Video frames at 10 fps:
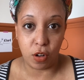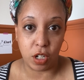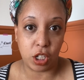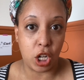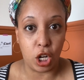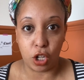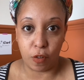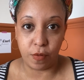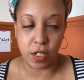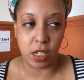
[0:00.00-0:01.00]
look colour
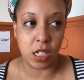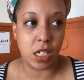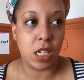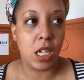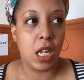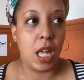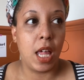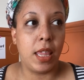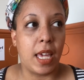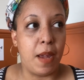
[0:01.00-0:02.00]
confident.
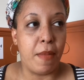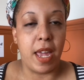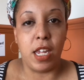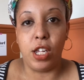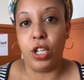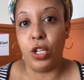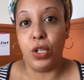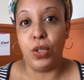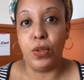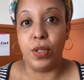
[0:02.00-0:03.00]
They may
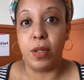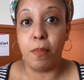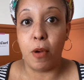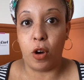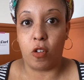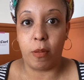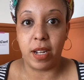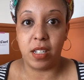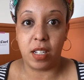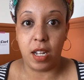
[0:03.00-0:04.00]
use
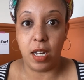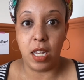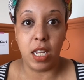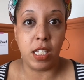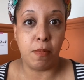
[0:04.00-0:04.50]
monochromatic colours,